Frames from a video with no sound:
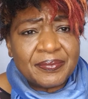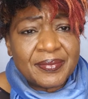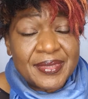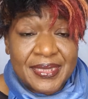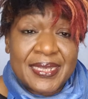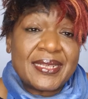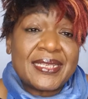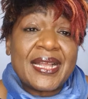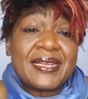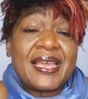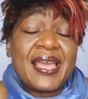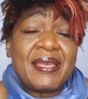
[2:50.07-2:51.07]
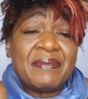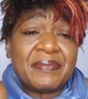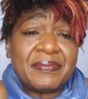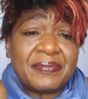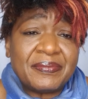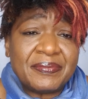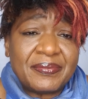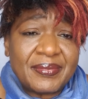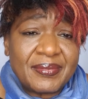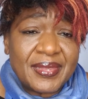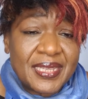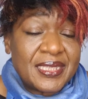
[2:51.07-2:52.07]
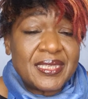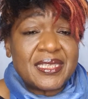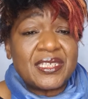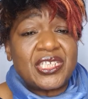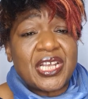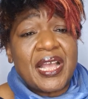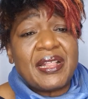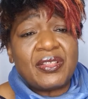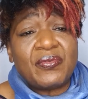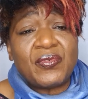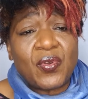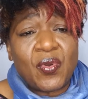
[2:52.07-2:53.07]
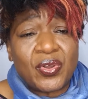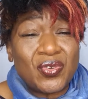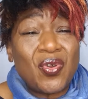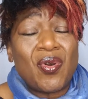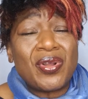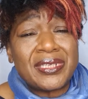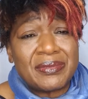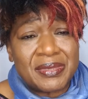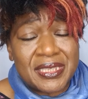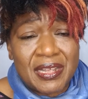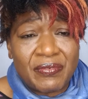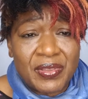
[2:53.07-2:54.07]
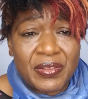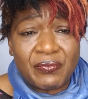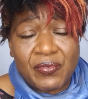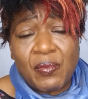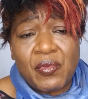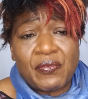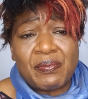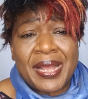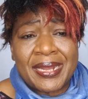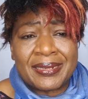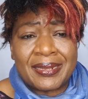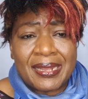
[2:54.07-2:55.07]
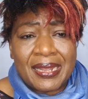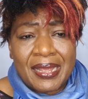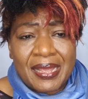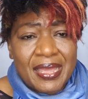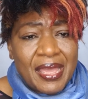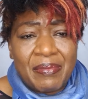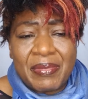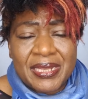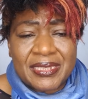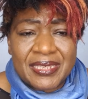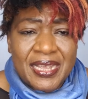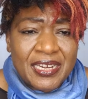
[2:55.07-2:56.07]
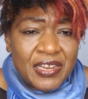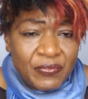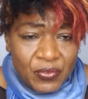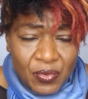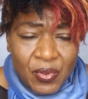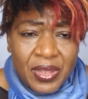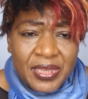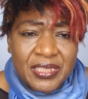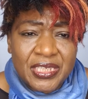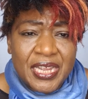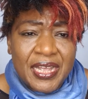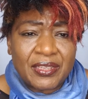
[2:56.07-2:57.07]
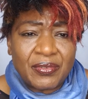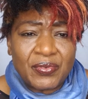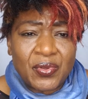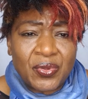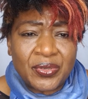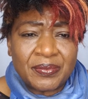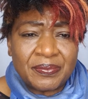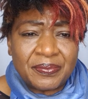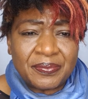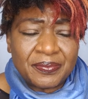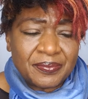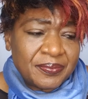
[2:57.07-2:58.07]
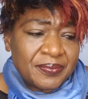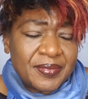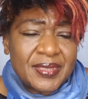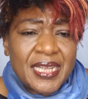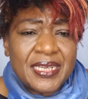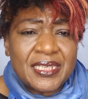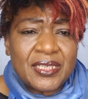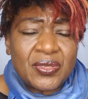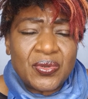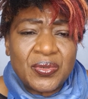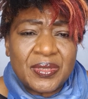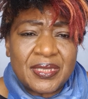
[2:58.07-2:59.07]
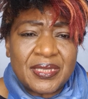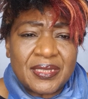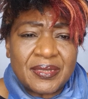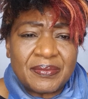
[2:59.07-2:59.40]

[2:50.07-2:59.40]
Satan came. This is a child of God. God himself in the form of man came and said, if you are the child of God, turn these stones.